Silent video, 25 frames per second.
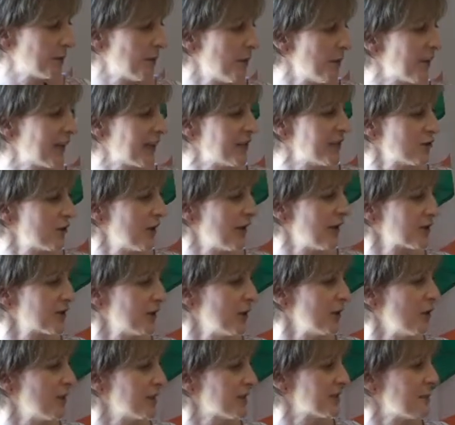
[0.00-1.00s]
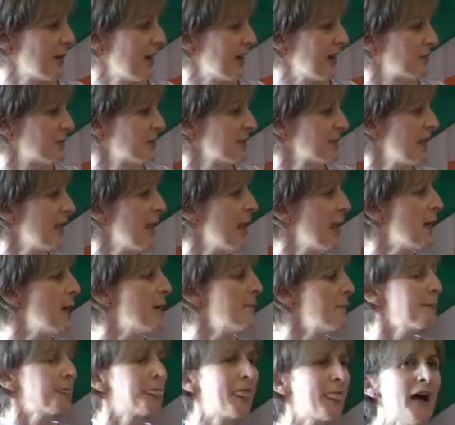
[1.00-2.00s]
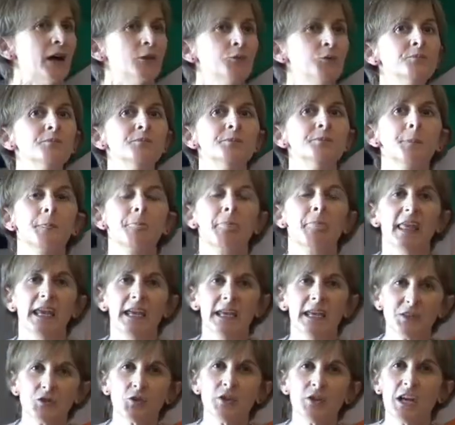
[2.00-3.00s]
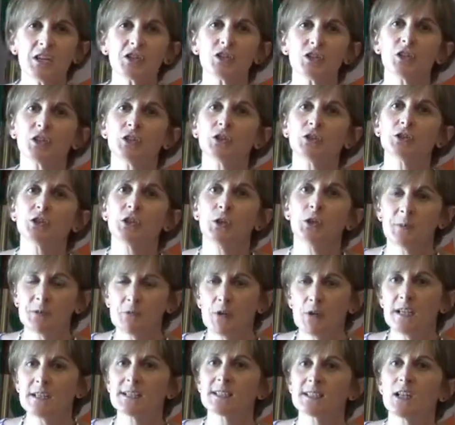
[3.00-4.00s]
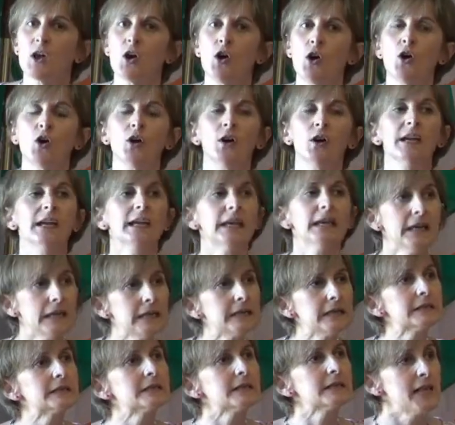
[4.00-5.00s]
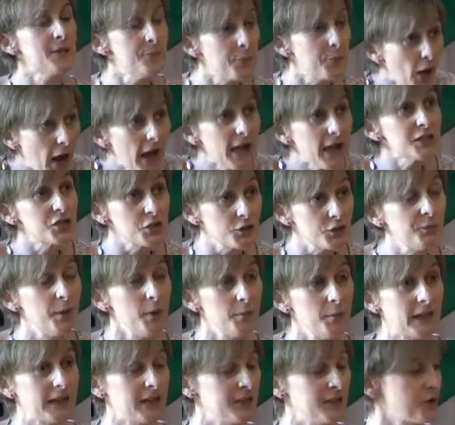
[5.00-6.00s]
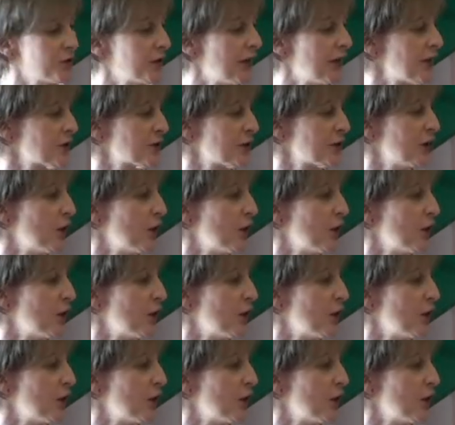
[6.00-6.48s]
public international law is about. Now, international human rights law is a branch of public international